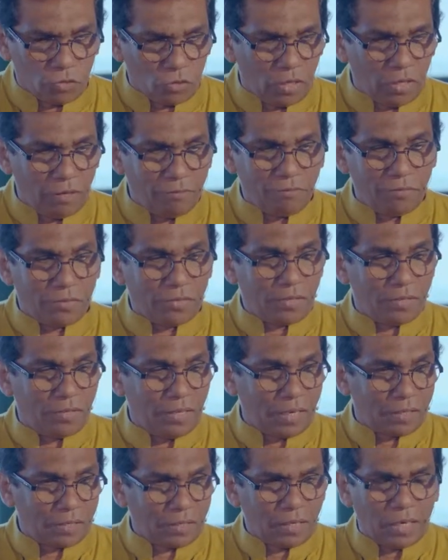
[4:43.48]
gives
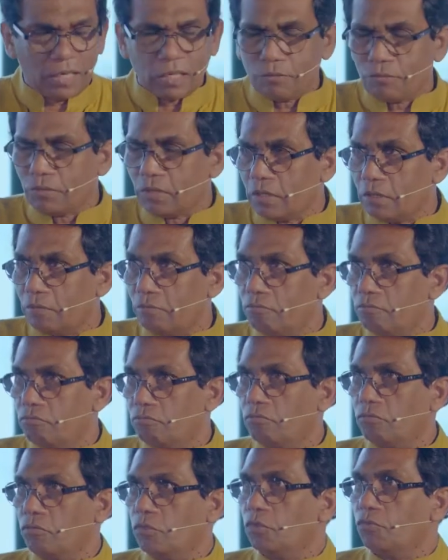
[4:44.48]
that kind of a
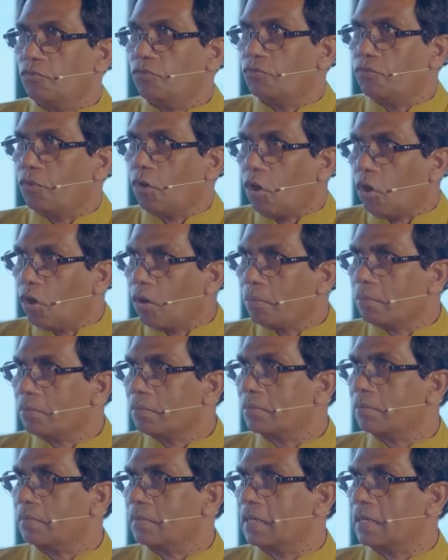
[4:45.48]

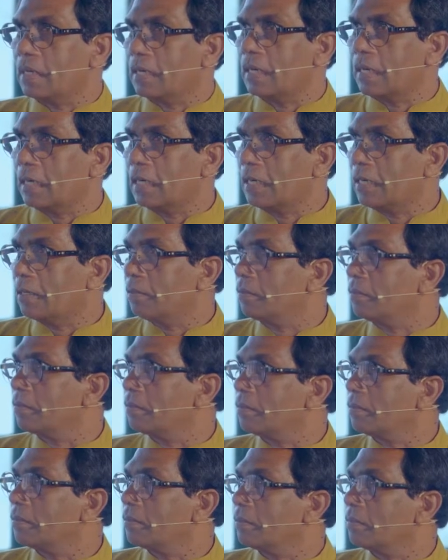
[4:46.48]
warm,
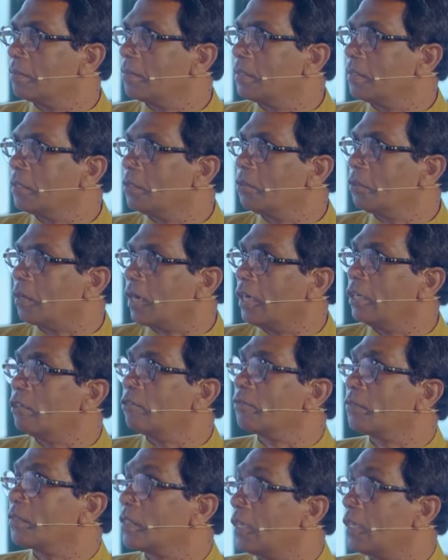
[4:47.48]
kind of